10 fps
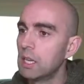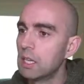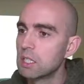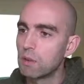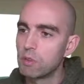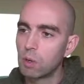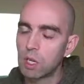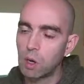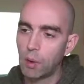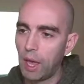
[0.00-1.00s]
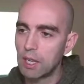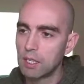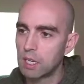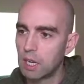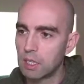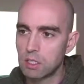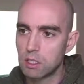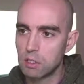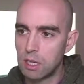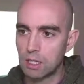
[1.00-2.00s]
So if you want to go ahead and do
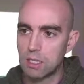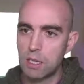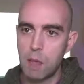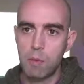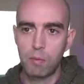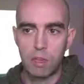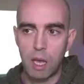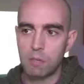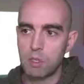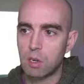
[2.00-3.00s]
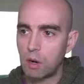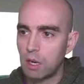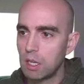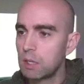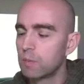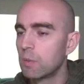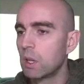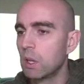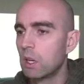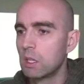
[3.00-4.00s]
that step, if you haven't already,
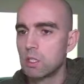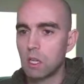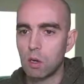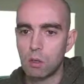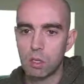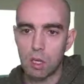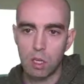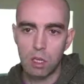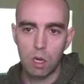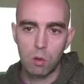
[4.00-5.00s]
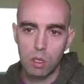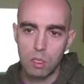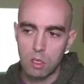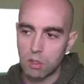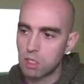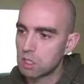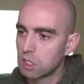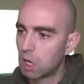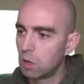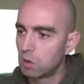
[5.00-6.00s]
so you're going to go, so this is
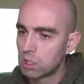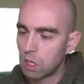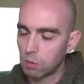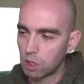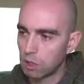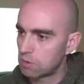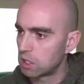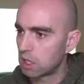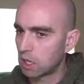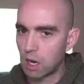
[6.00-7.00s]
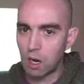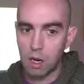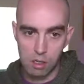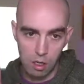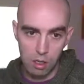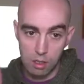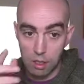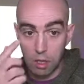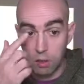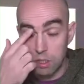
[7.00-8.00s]
code that we're given to the car. All the
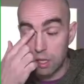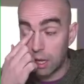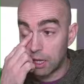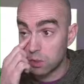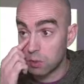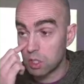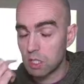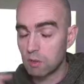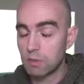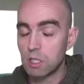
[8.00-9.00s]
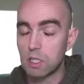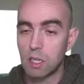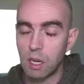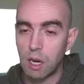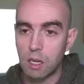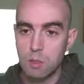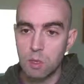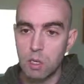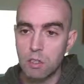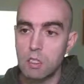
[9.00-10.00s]
code today is we're just giving it to the car sprite.